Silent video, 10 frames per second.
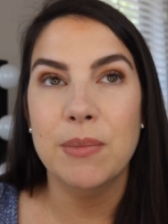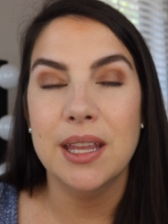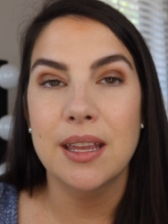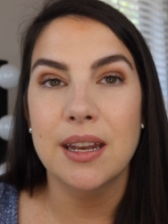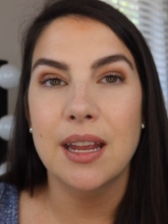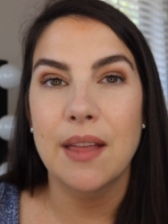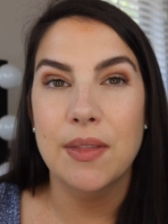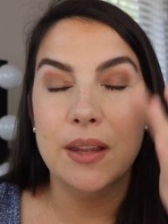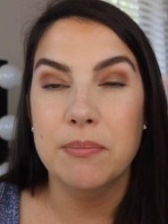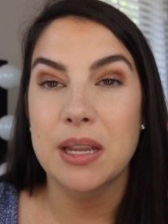in and
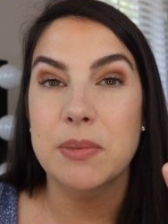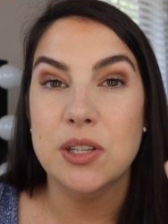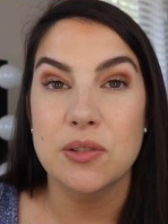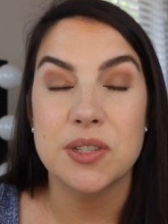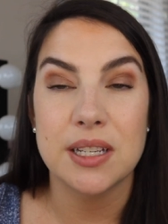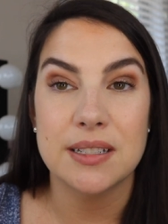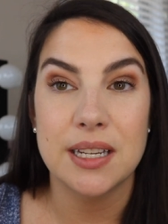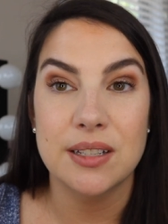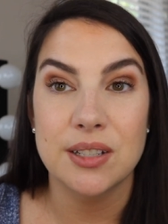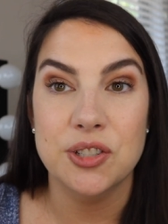then maybe using a
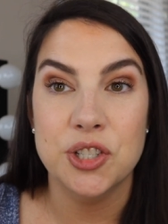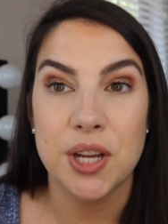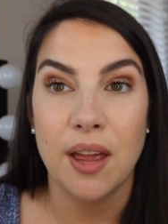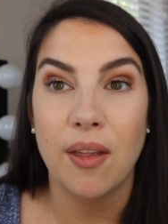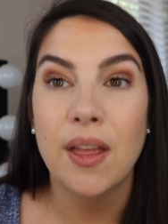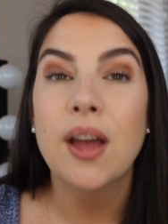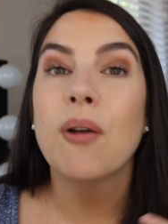tinted gel.